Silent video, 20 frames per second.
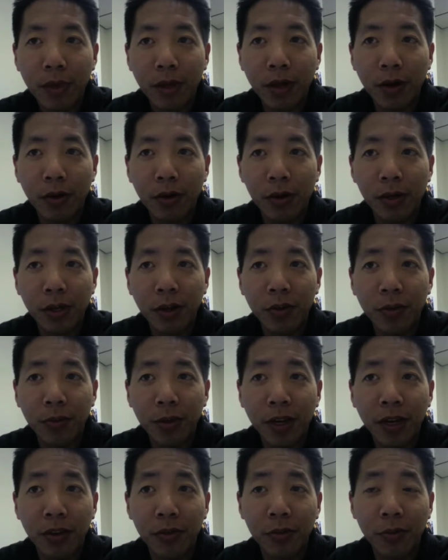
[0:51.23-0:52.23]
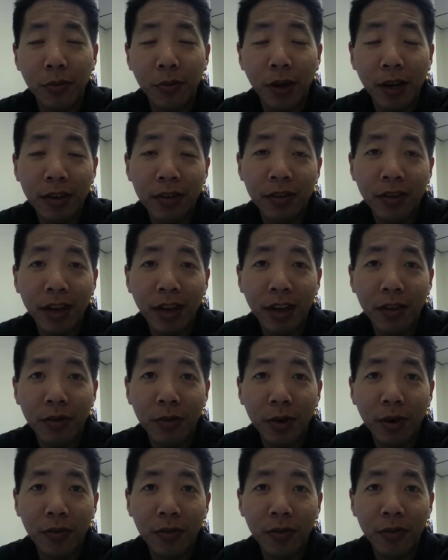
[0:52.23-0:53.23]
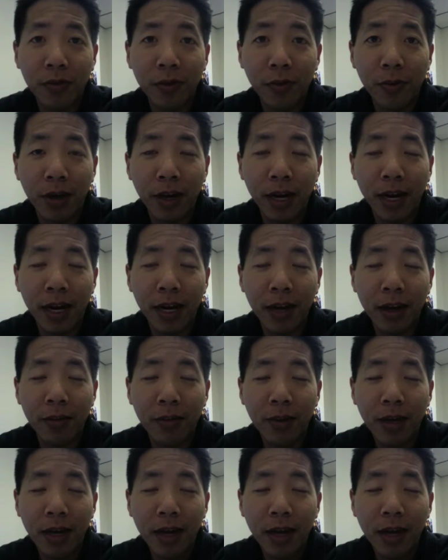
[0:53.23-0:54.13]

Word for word: Oh, excuse me, it is Wednesday at 12:51 a.m.